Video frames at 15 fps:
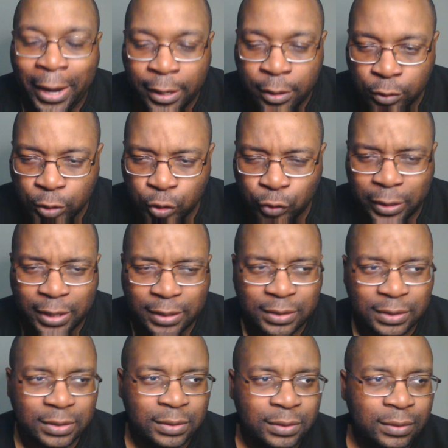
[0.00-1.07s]
you
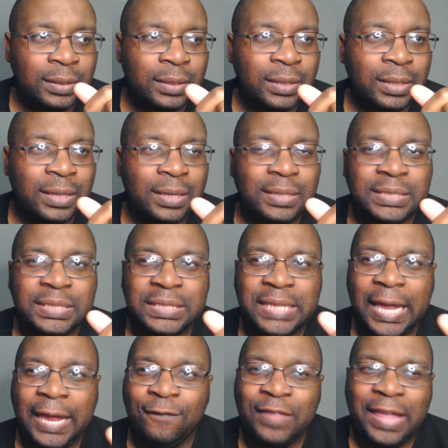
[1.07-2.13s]
dress.
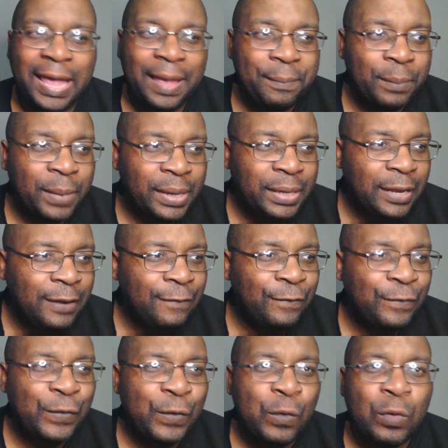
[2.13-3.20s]
Save that money
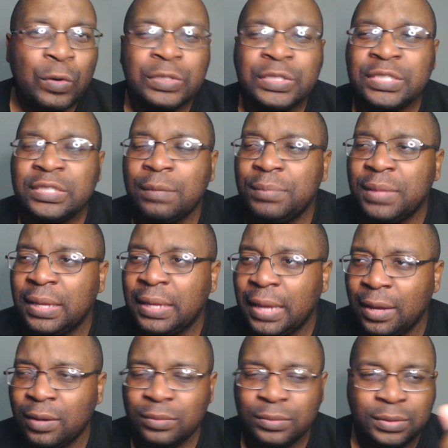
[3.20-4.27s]
for something
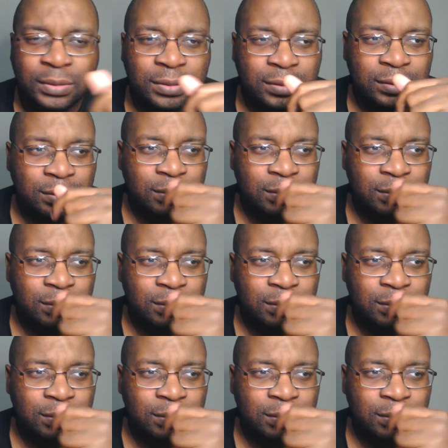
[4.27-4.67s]
else.